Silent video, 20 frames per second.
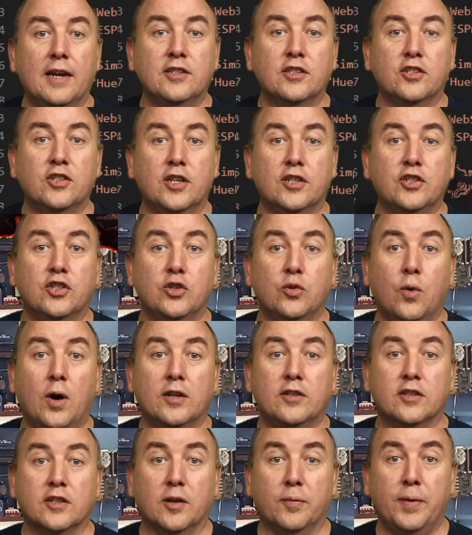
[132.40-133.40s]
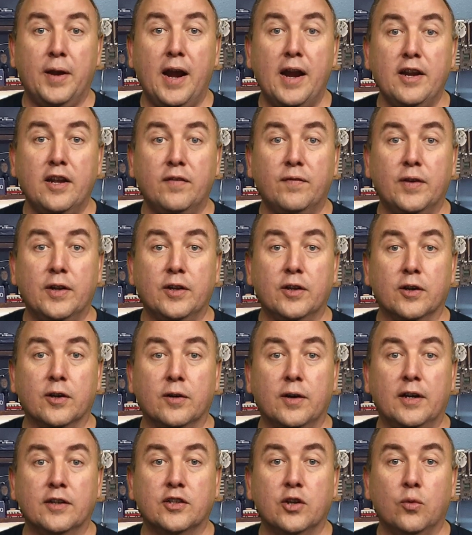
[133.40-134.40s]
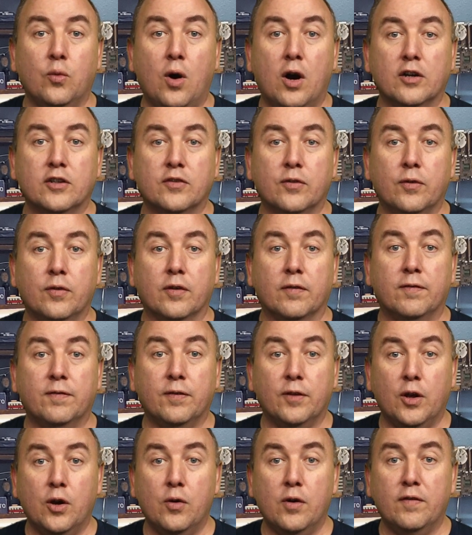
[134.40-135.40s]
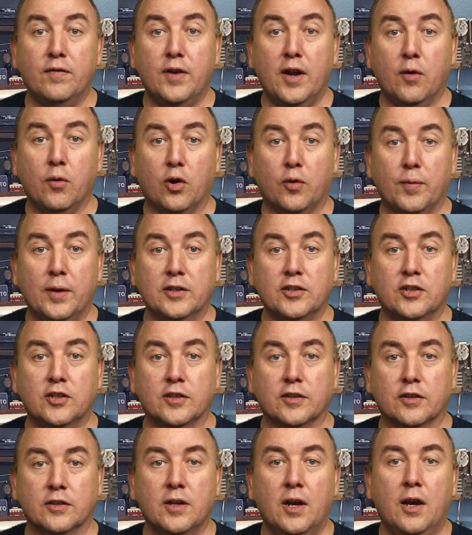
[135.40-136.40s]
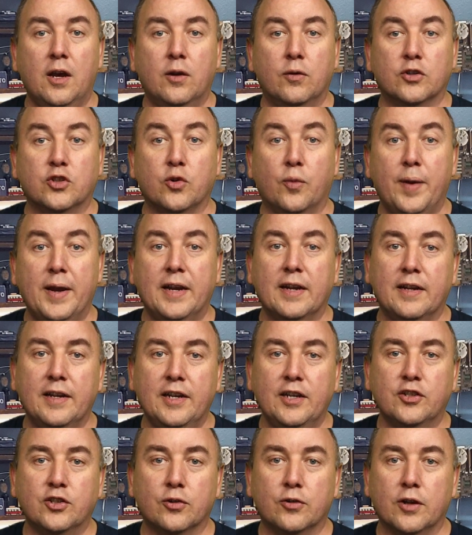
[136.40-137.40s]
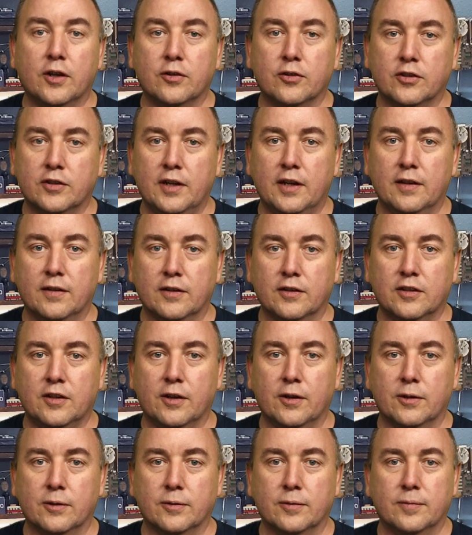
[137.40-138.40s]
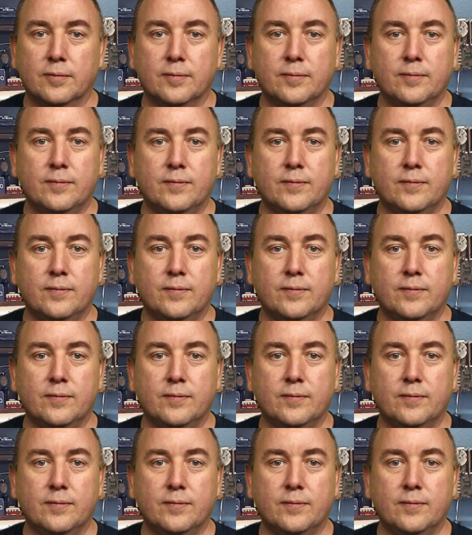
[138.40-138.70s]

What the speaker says: I suggest you watch the companion video as it walks through the flow of network messages, which will make it easier to understand this code.